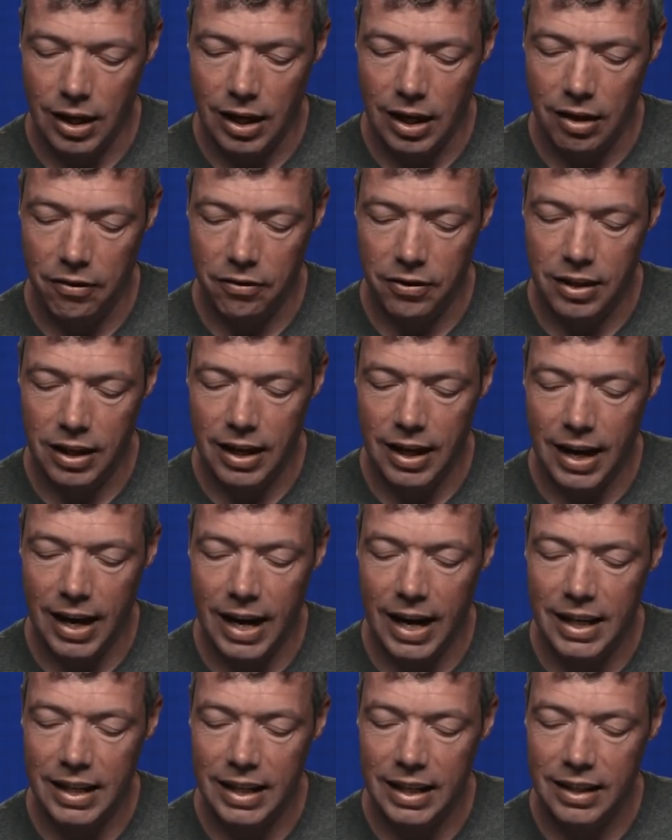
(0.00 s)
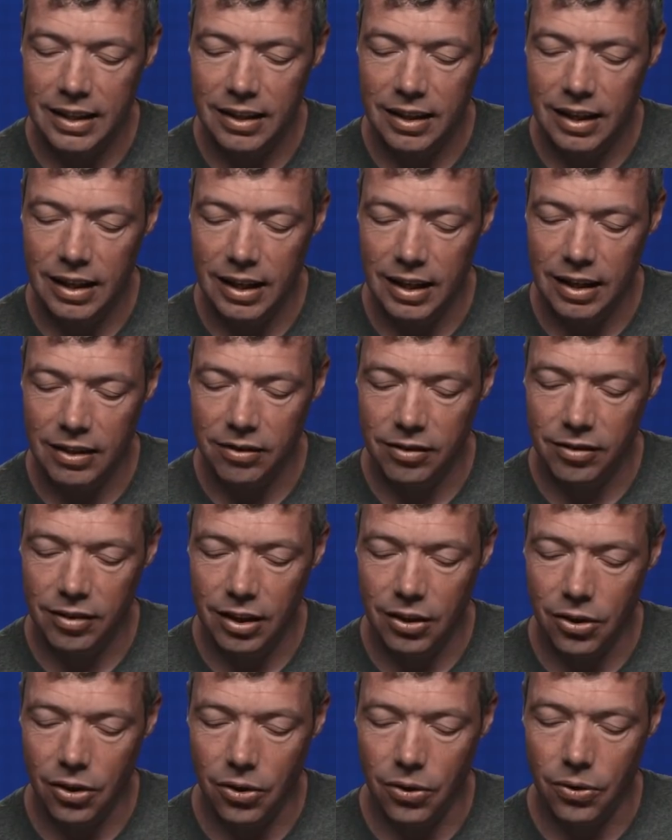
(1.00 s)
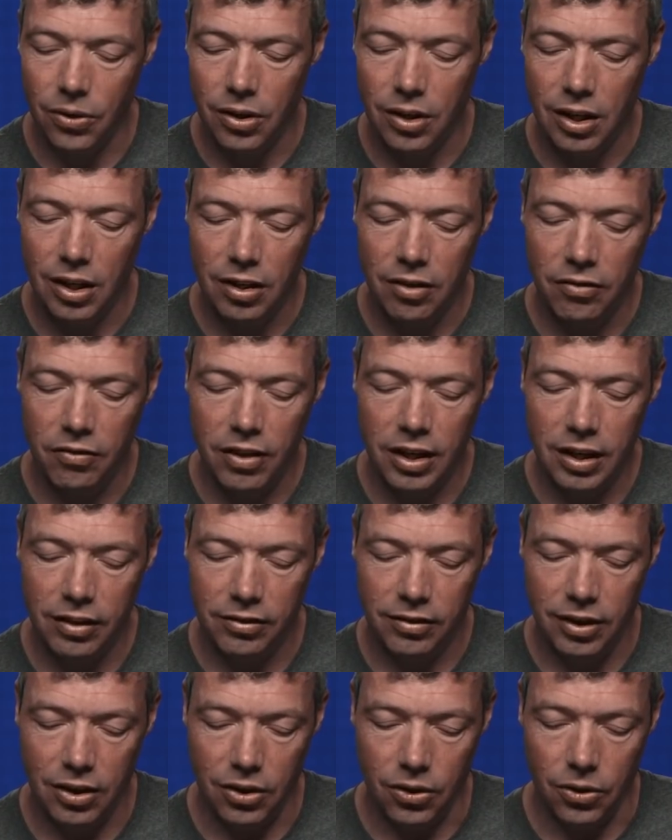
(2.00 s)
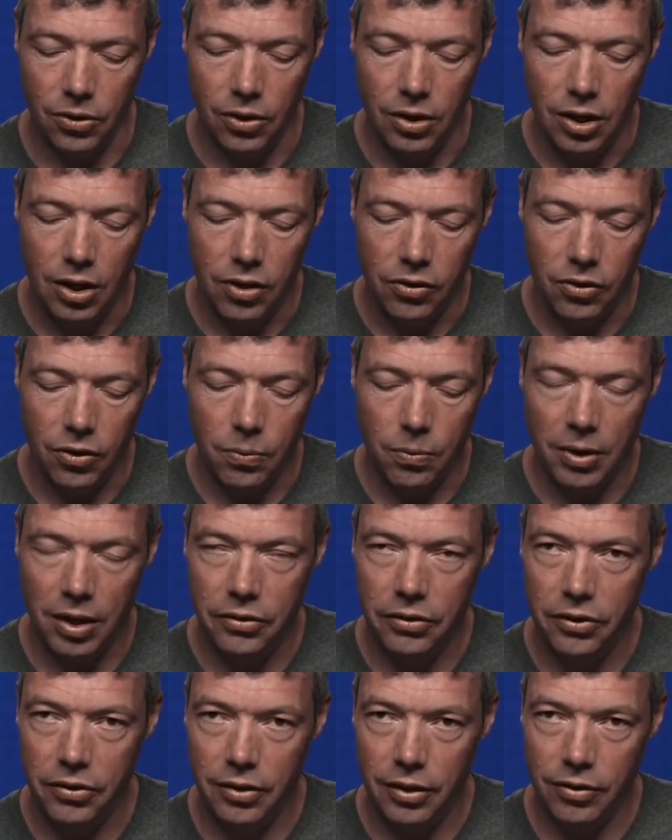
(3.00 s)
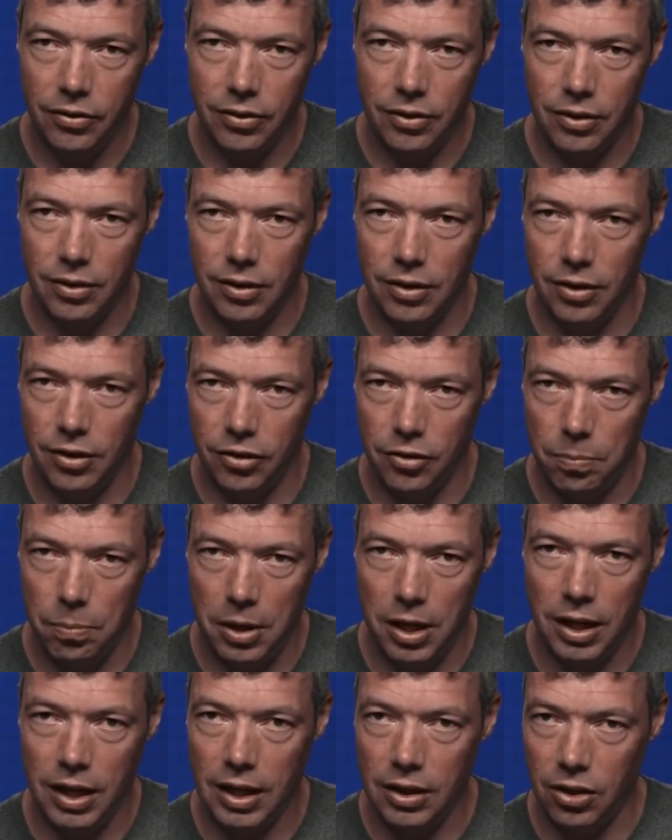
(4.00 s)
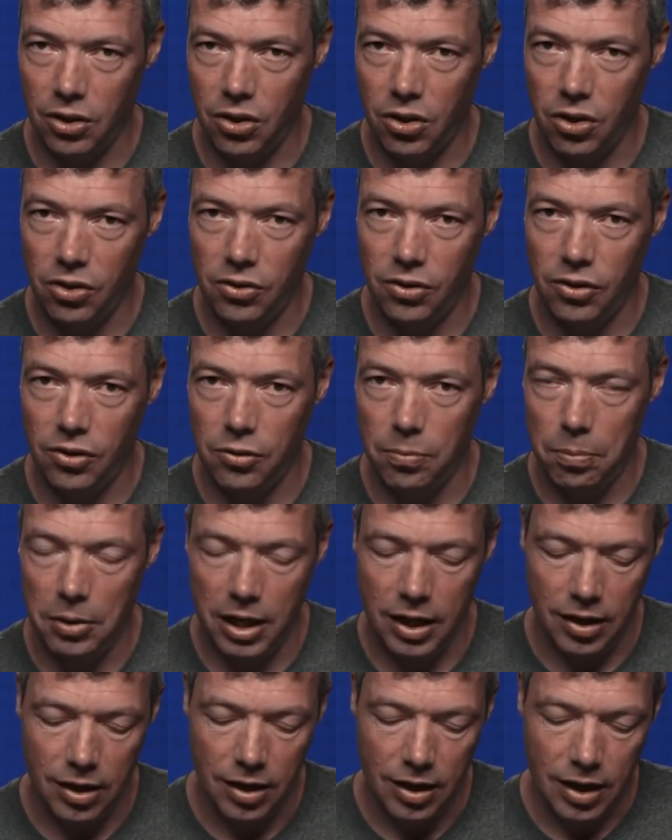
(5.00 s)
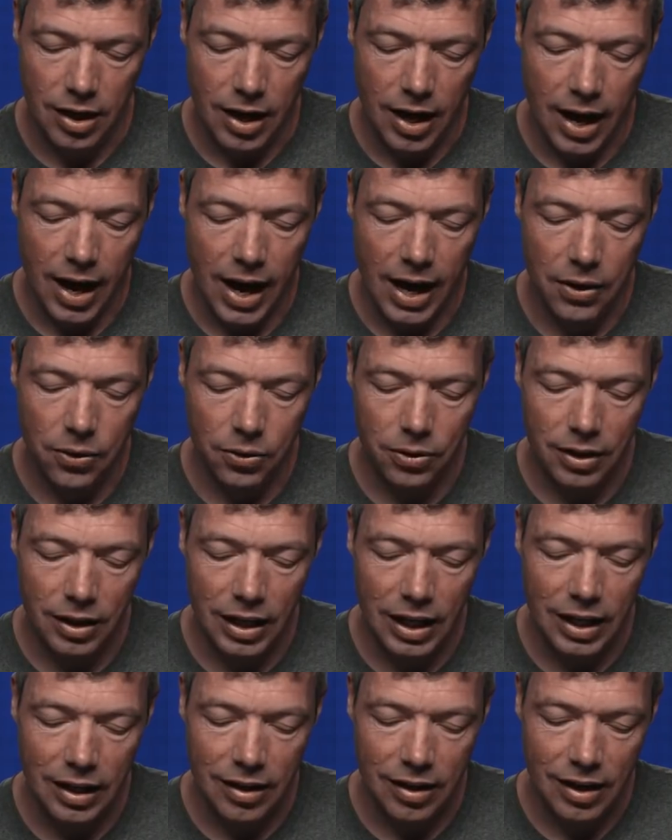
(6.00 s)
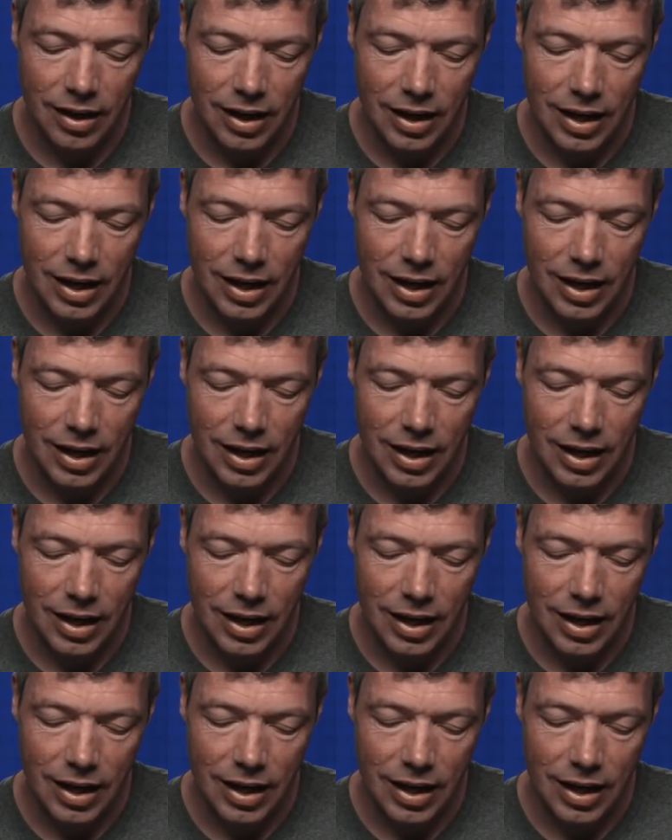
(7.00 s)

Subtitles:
if di dt is 0, v is 0. So once this is spinning at a constant speed, I don't need